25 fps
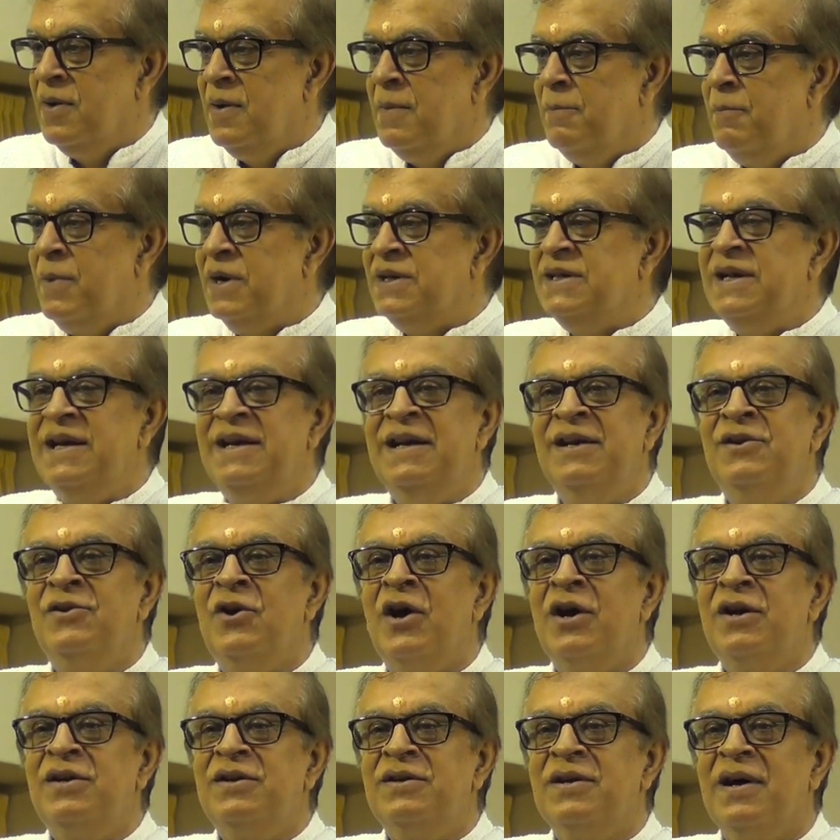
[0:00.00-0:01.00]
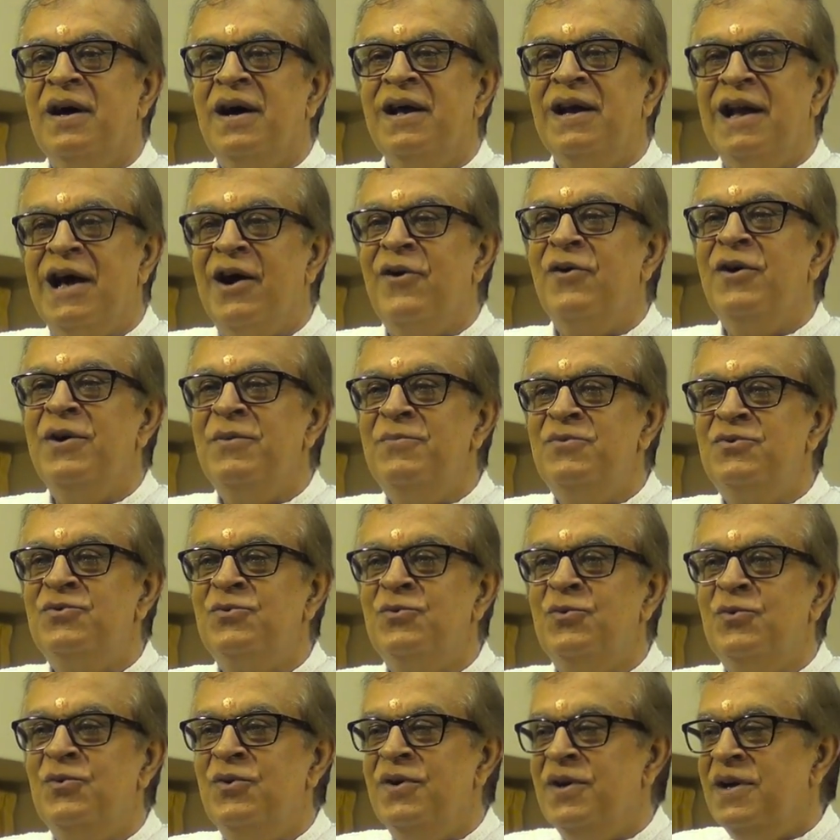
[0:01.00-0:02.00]
but they did not allow him
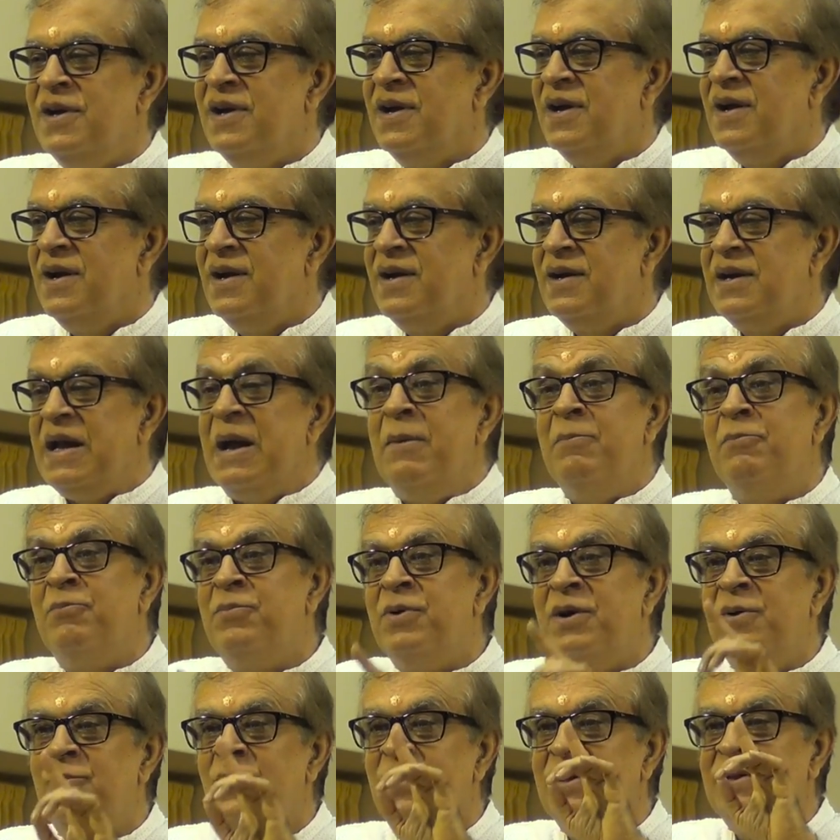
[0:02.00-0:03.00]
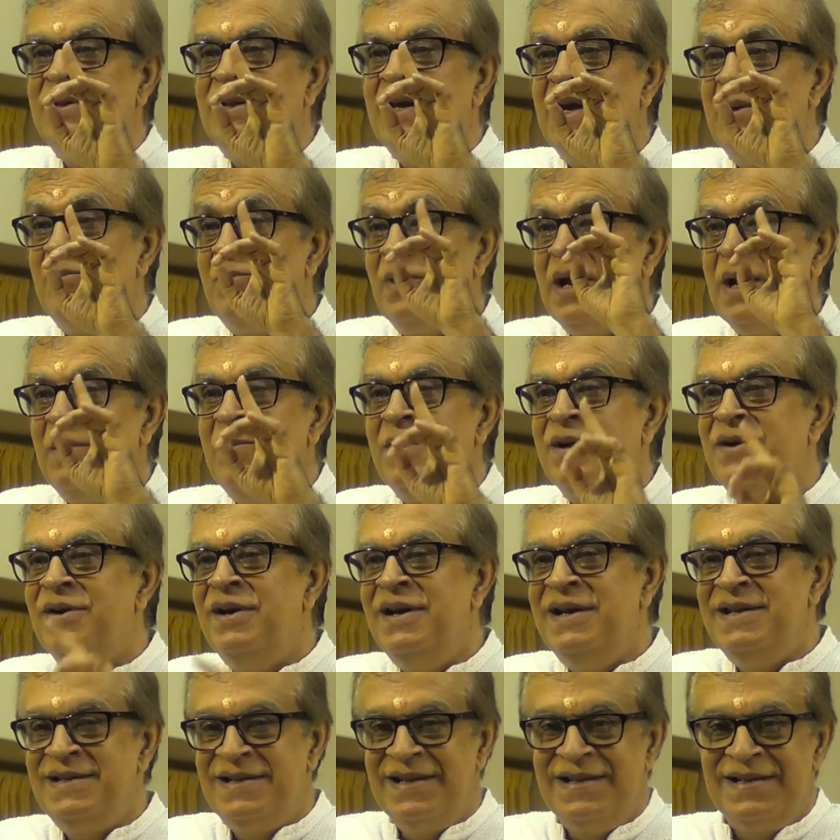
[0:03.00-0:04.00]
to tamper with the Abrahamic
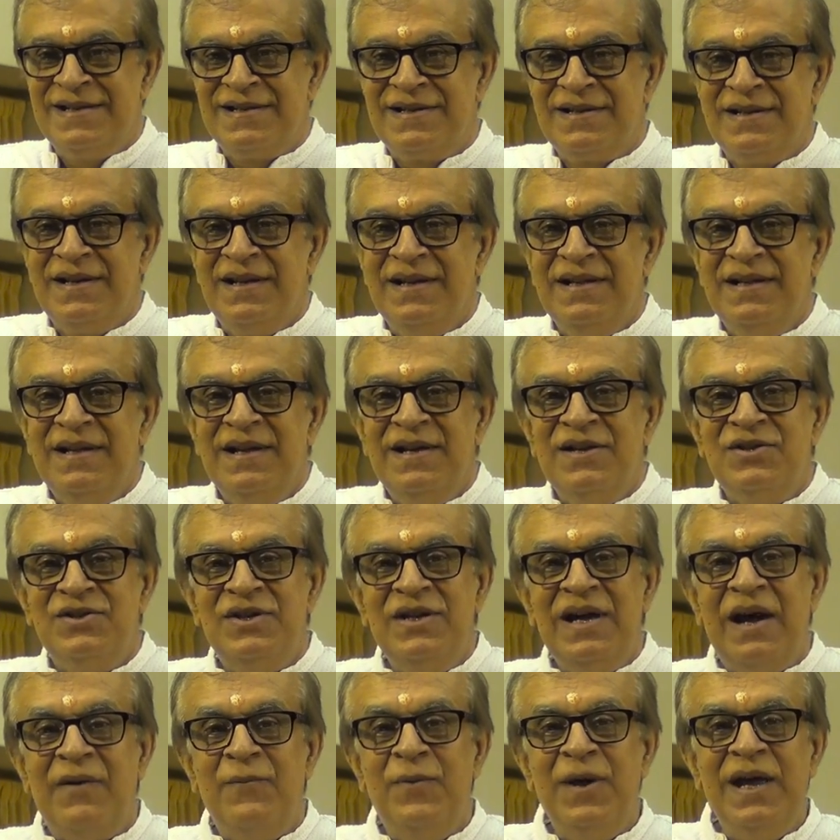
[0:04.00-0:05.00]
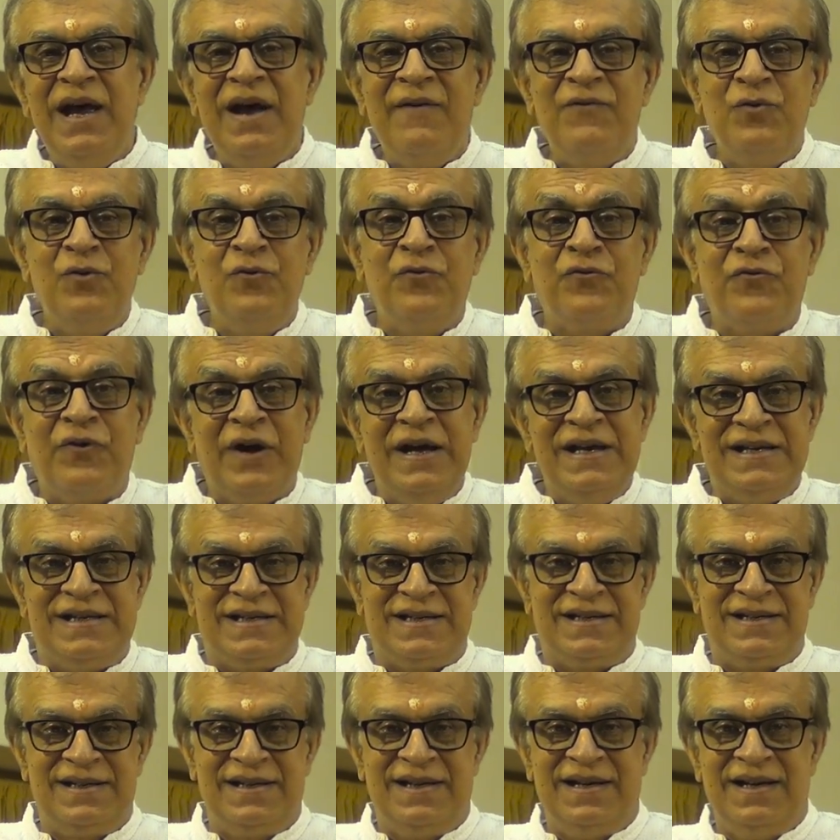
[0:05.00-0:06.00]
religions. See, we have to
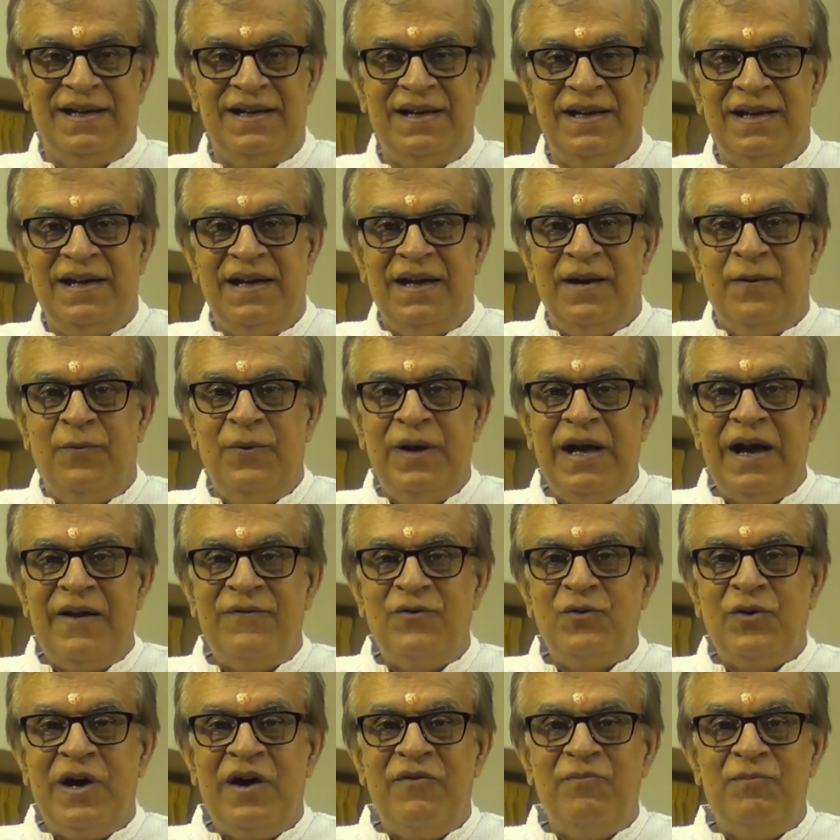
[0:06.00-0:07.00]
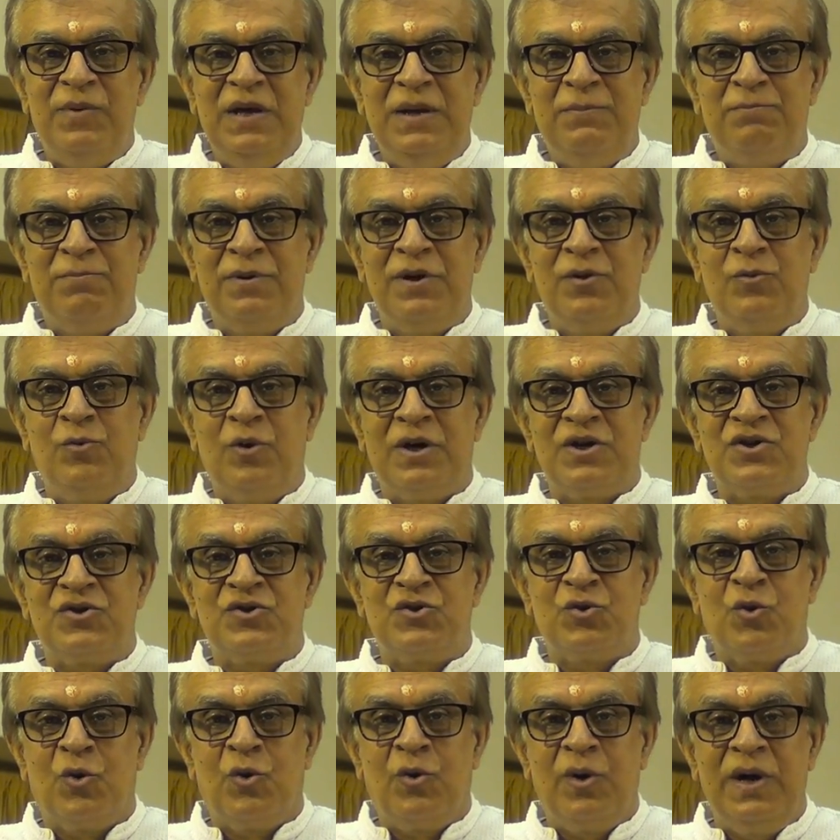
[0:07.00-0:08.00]
fight. We have to have people who are
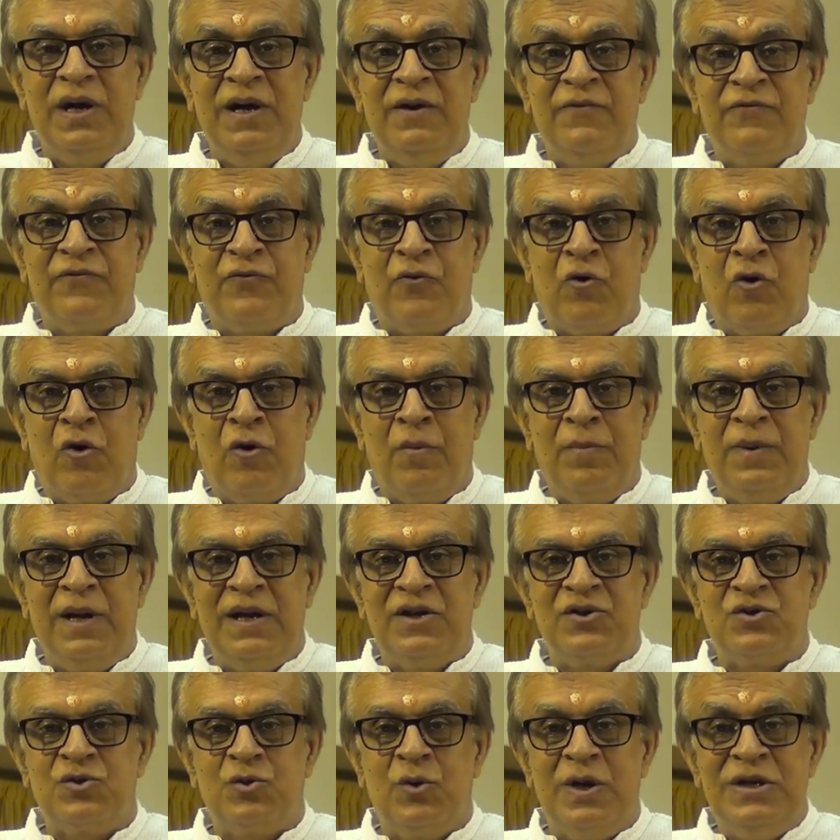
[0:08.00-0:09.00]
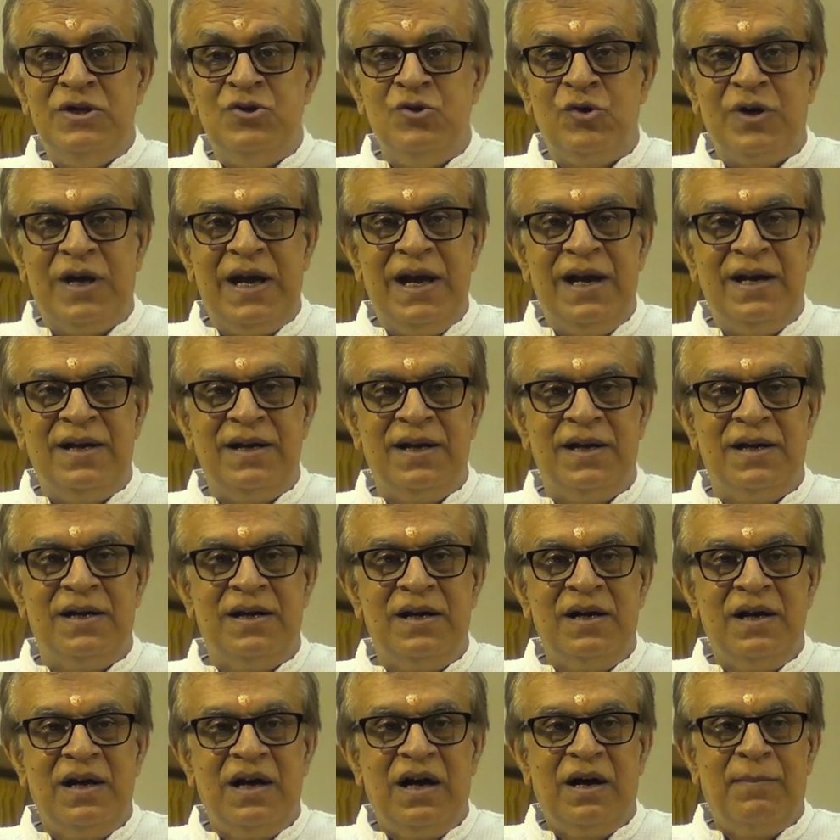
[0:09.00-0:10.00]
so informed and so educated
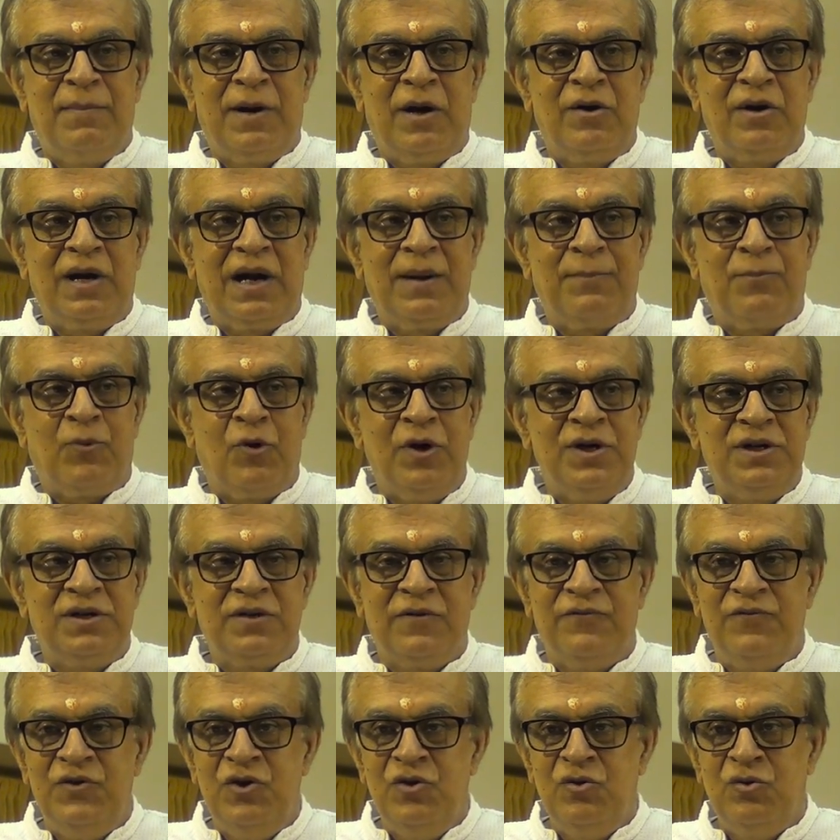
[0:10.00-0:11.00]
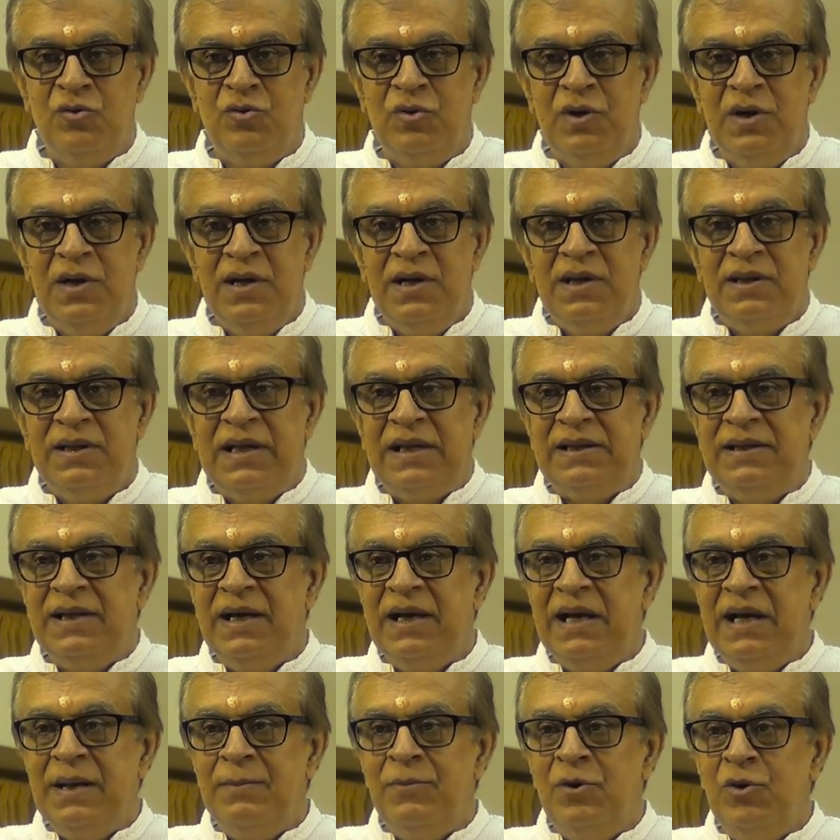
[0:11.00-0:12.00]
about our point of view that they
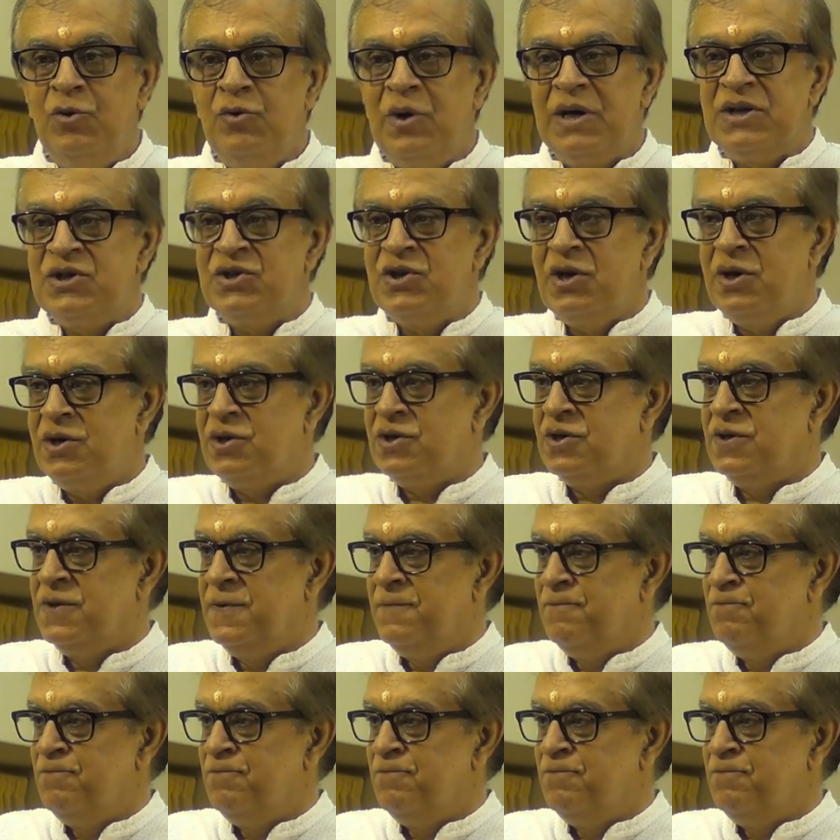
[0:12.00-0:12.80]
are able to assert.